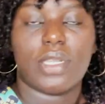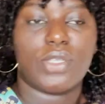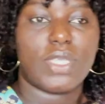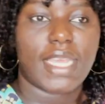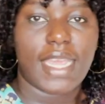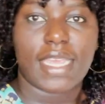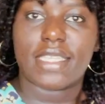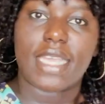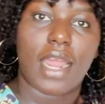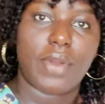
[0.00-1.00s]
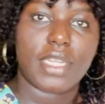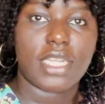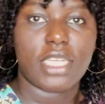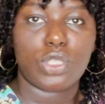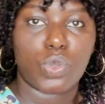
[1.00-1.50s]
Today is
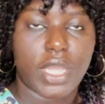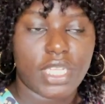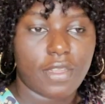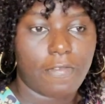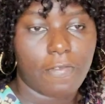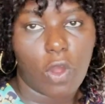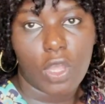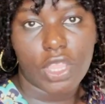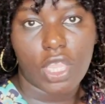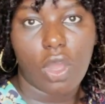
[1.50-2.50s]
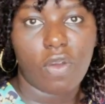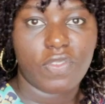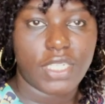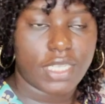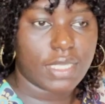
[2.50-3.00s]
currently 24th
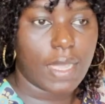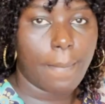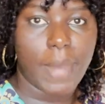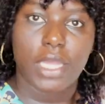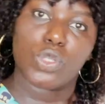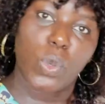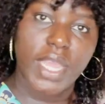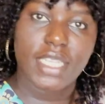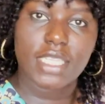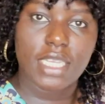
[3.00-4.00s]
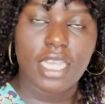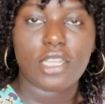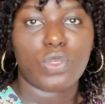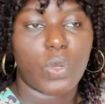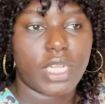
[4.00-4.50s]
of December
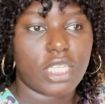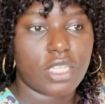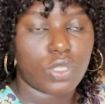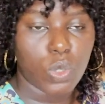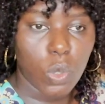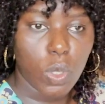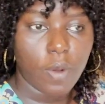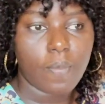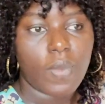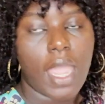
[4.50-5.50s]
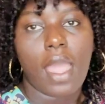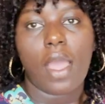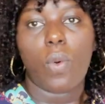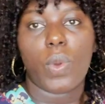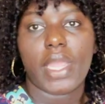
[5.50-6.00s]
2022.
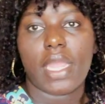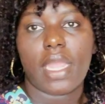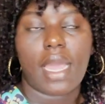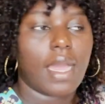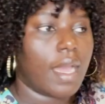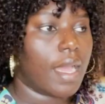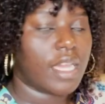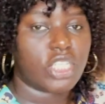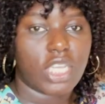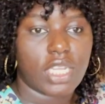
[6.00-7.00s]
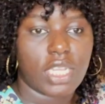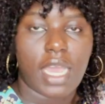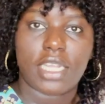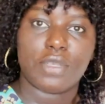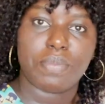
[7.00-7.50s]
We are actually
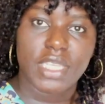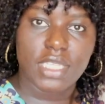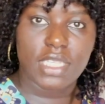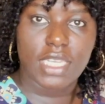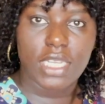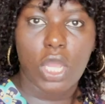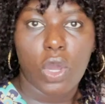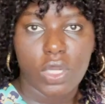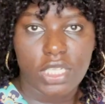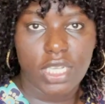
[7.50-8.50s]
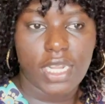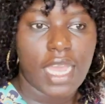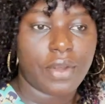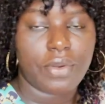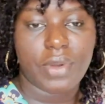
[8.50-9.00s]
at Miss Steele Hotel
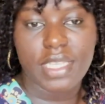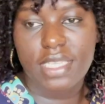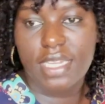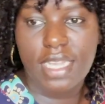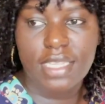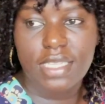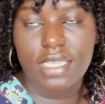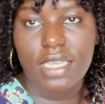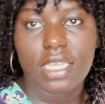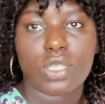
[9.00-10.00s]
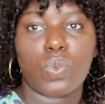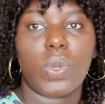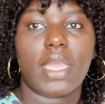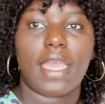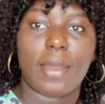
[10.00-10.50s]
and Residences.
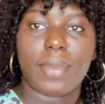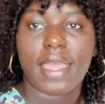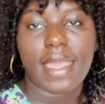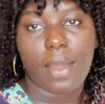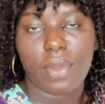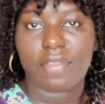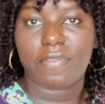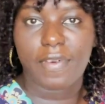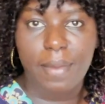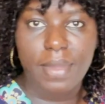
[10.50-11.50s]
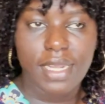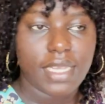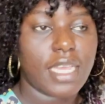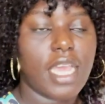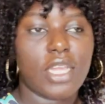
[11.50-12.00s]
We came here with
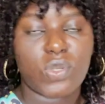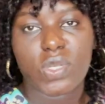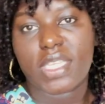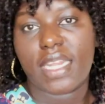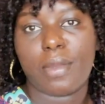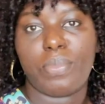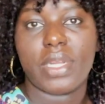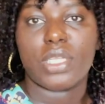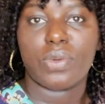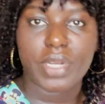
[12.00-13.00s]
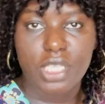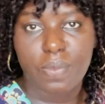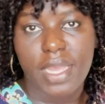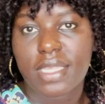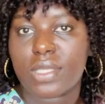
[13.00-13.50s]
family to celebrate
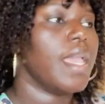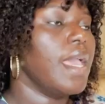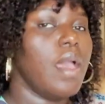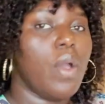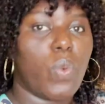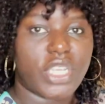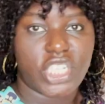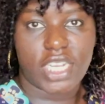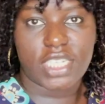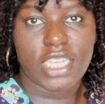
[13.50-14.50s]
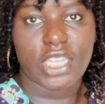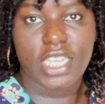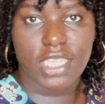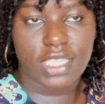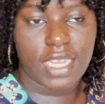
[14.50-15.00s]
Christmas. We checked in
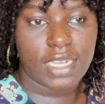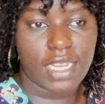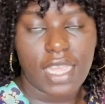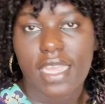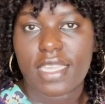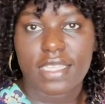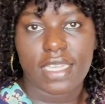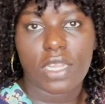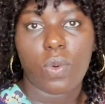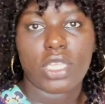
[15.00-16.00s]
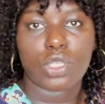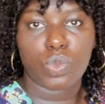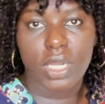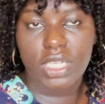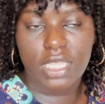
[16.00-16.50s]
yesterday. Yesterday was
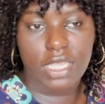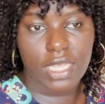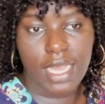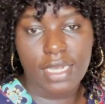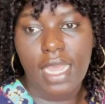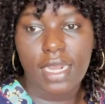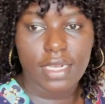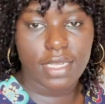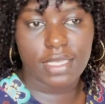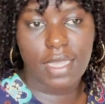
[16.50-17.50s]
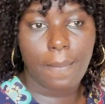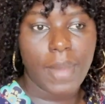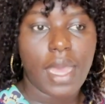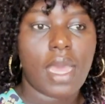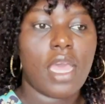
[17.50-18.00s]
23rd
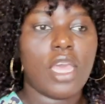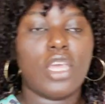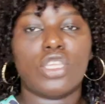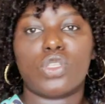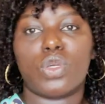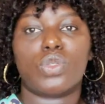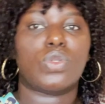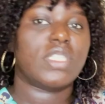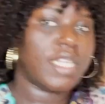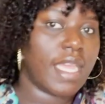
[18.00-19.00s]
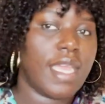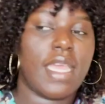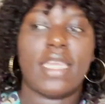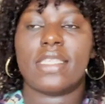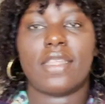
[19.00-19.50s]
December. So
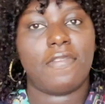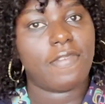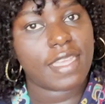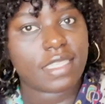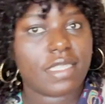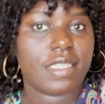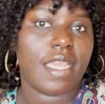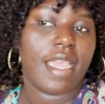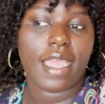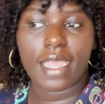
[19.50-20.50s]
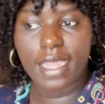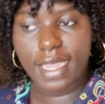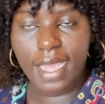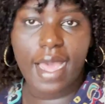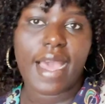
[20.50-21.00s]
today is the first day
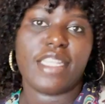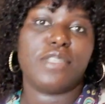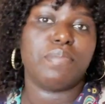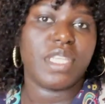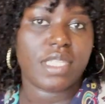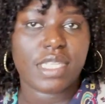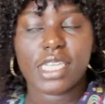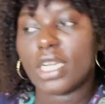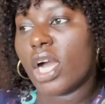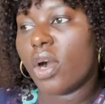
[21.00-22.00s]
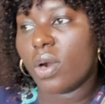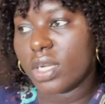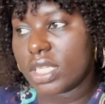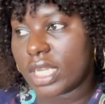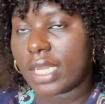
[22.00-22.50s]
here at Miss Steele
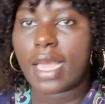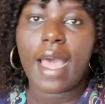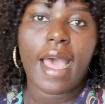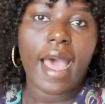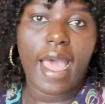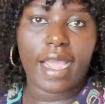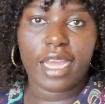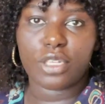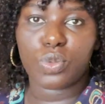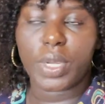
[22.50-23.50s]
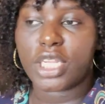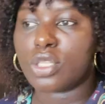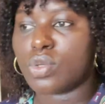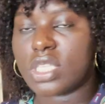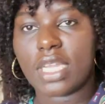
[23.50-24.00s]
Hotel. I can't wait
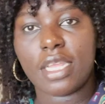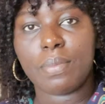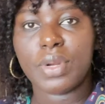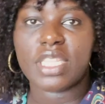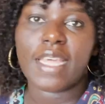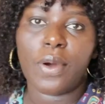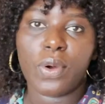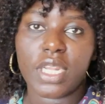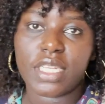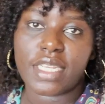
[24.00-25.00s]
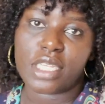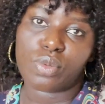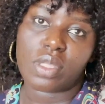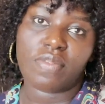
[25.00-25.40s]
to celebrate the holidays with